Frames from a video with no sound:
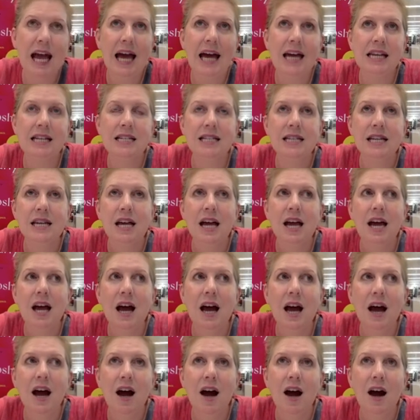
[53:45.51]
And
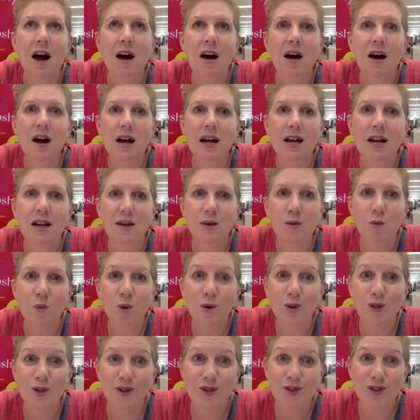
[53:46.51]
I
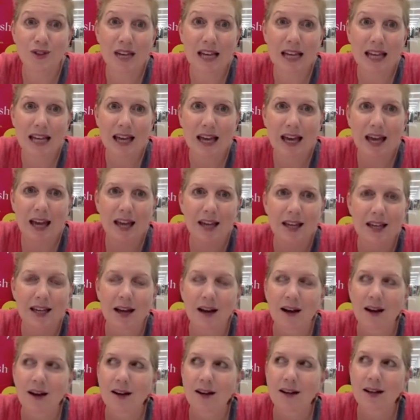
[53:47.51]
wasn't thinking,
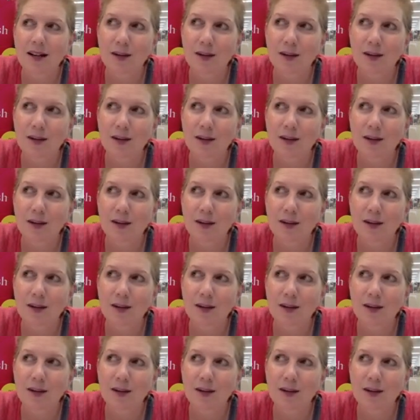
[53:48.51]
oh,